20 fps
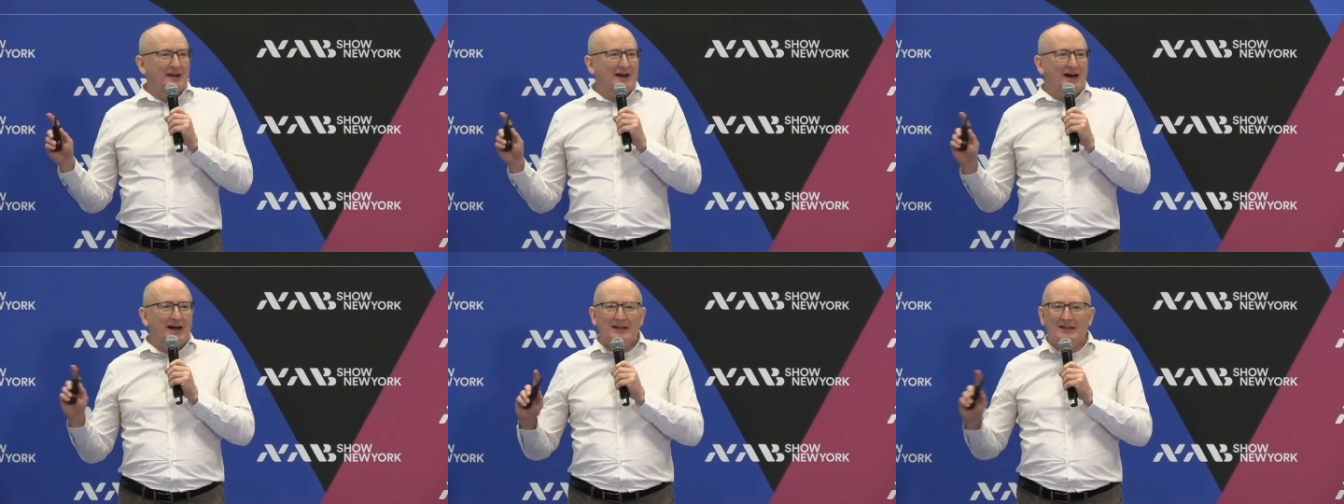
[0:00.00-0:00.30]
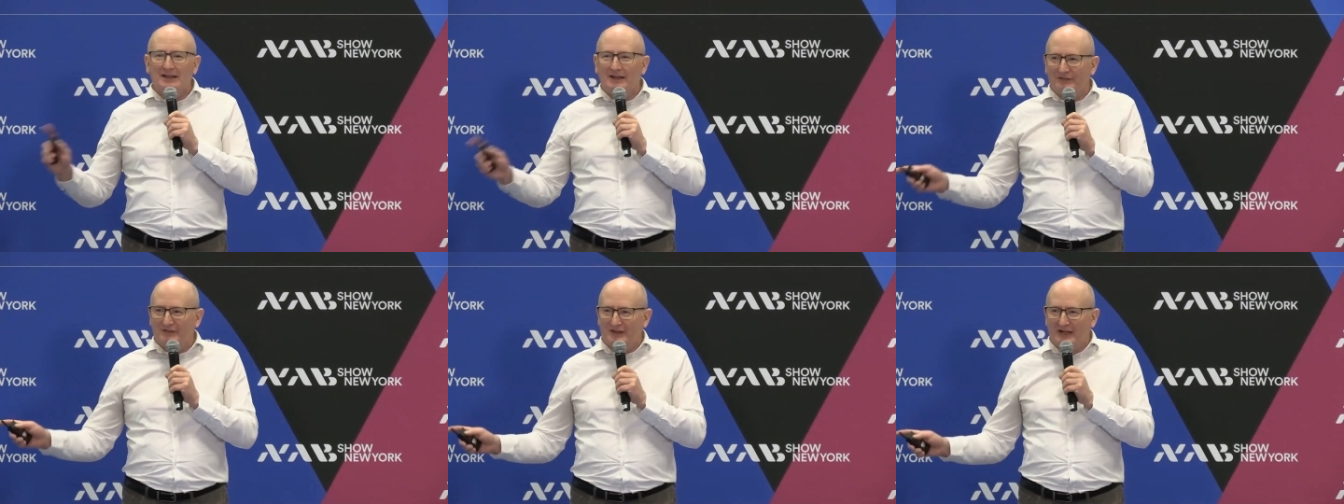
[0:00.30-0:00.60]
I
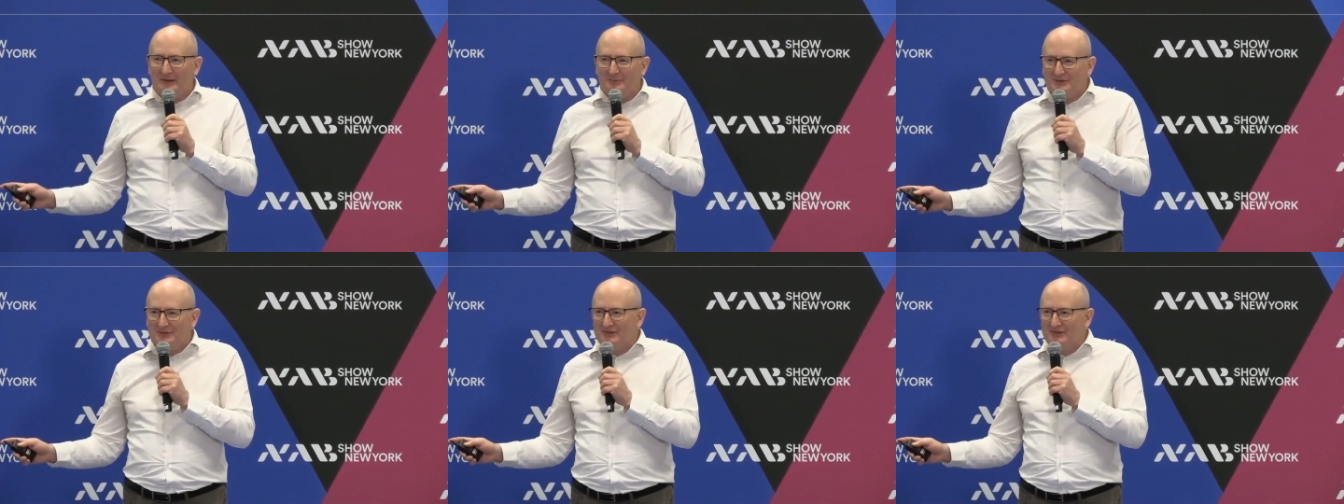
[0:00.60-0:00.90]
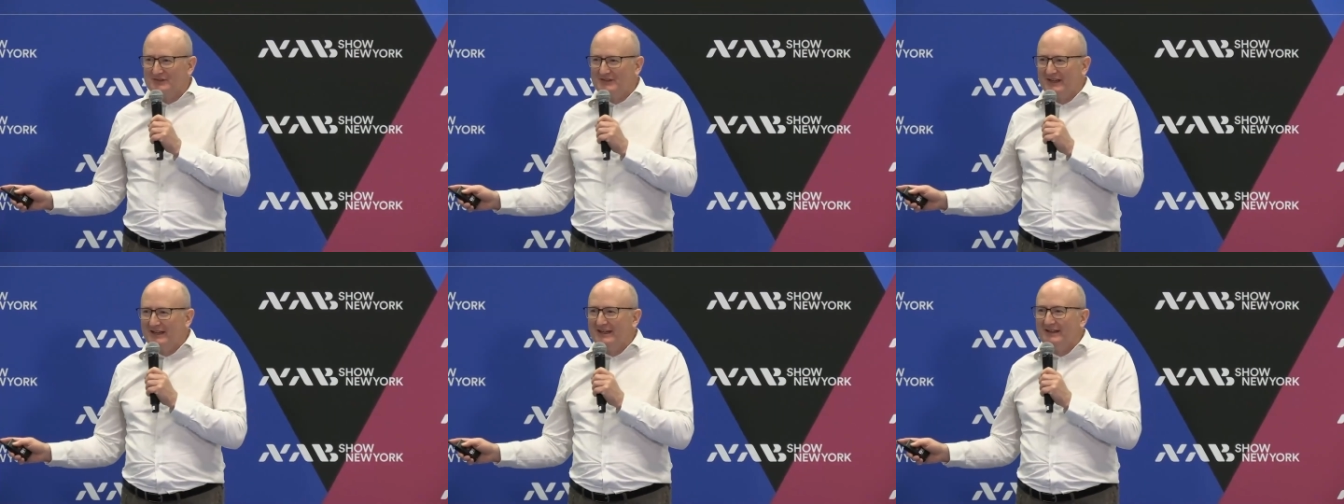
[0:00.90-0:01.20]
love cups
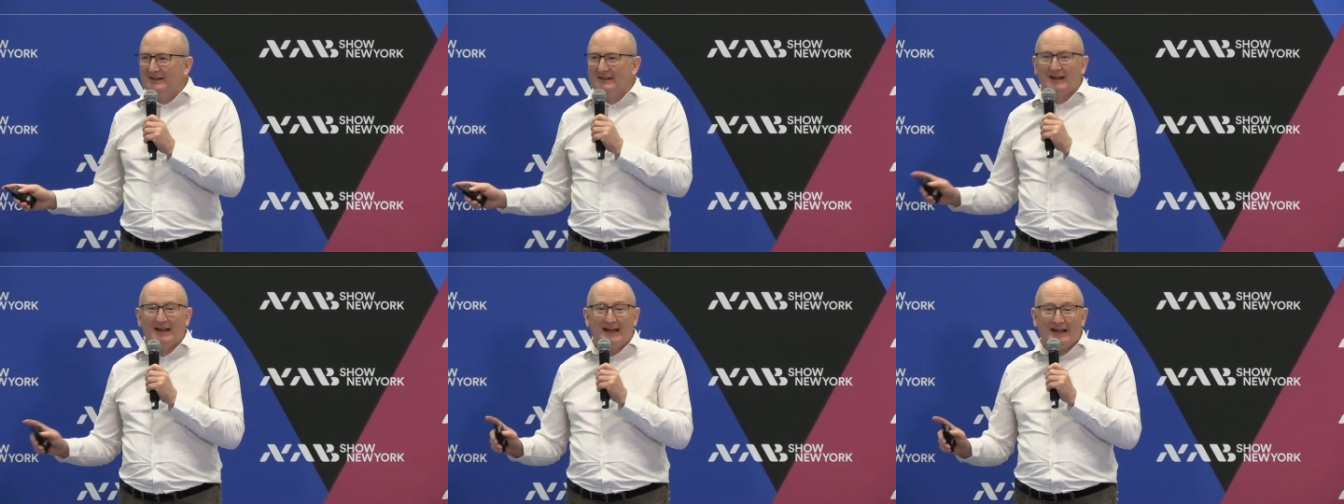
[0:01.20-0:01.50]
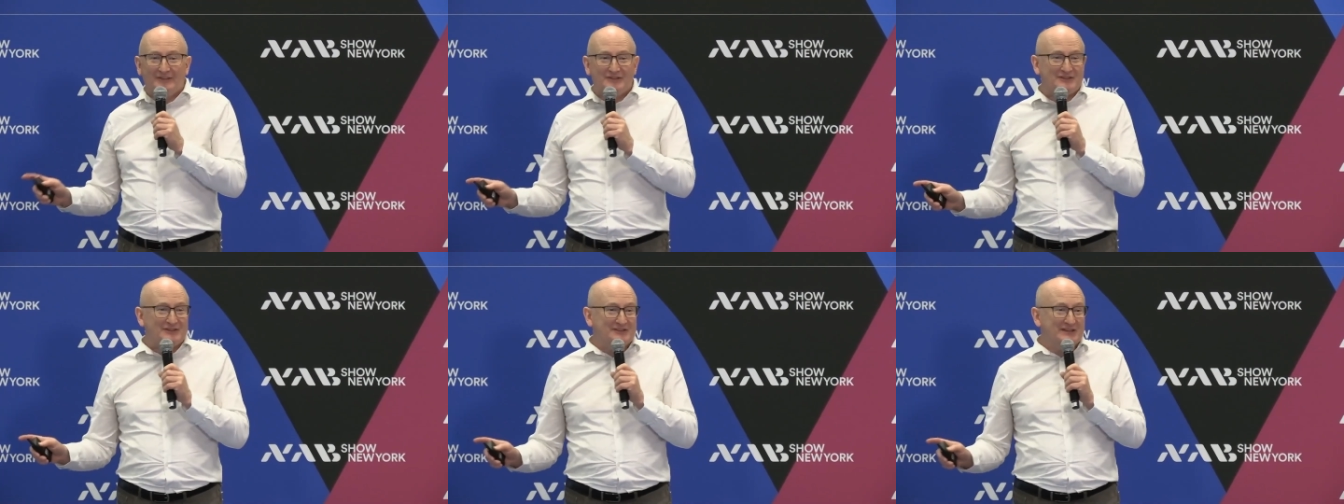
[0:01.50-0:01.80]
of tea, and I
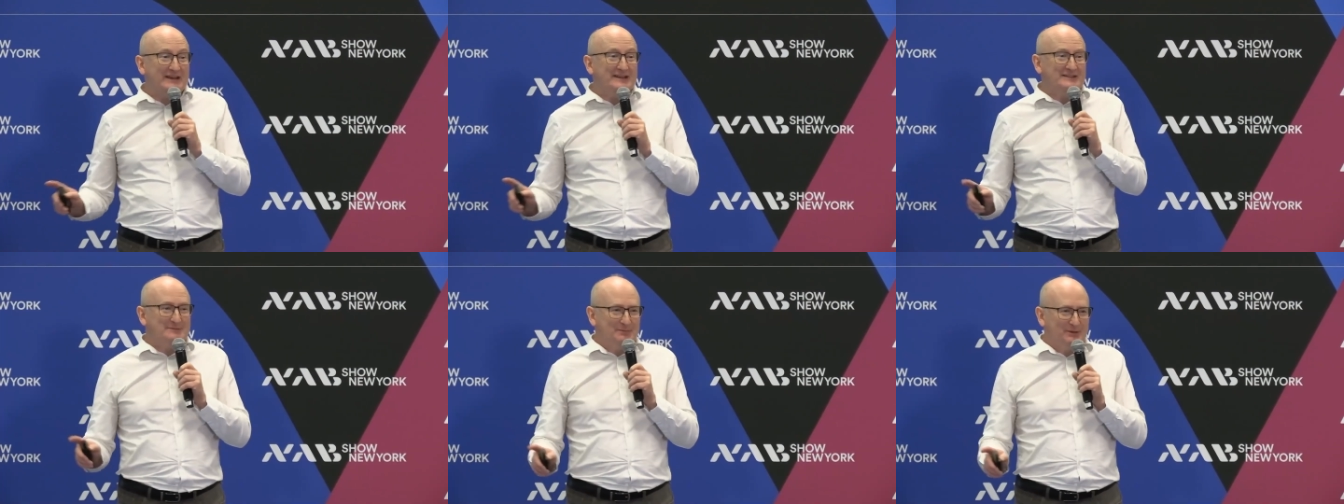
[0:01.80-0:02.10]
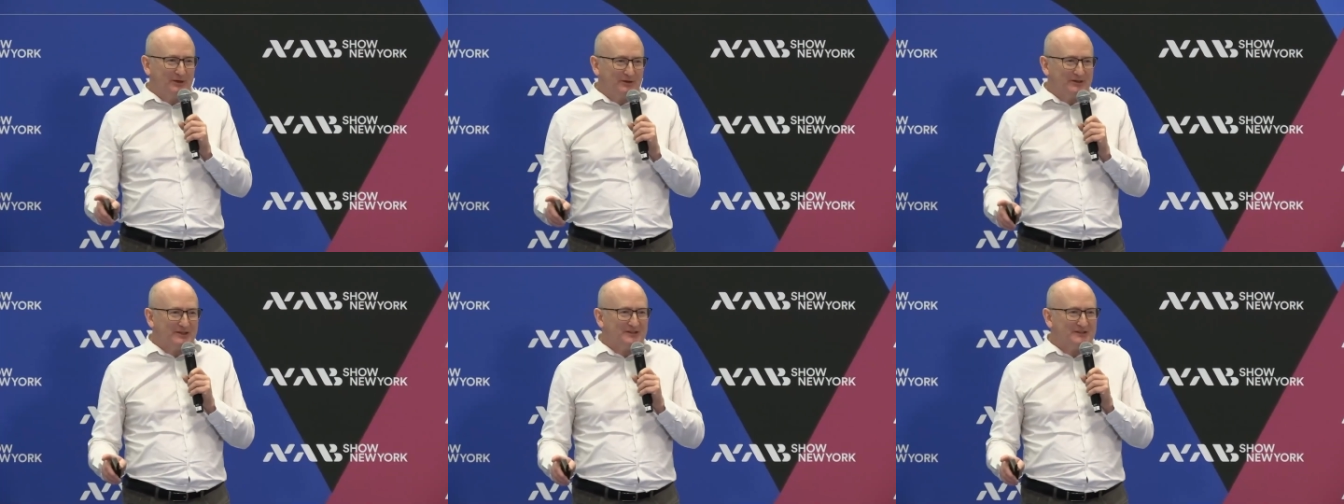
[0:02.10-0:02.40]
have to say, to
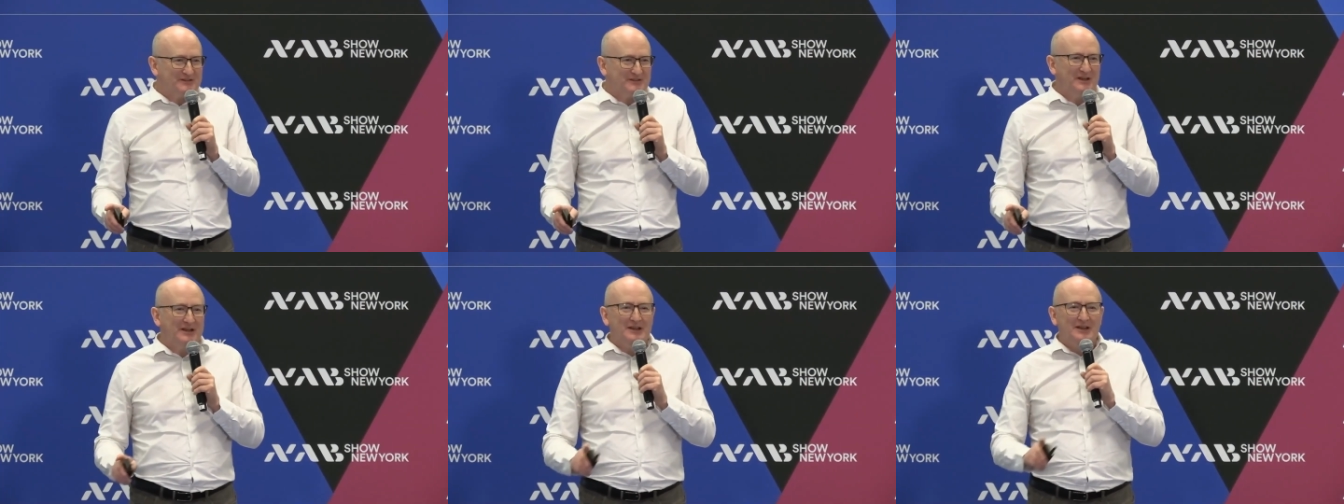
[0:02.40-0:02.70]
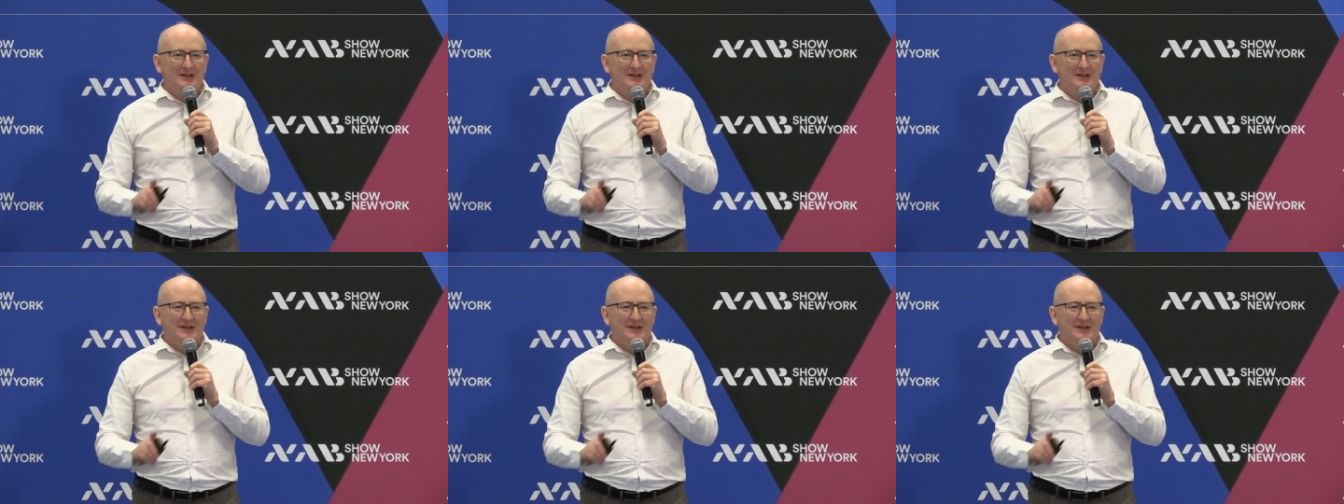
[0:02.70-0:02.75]
be honest,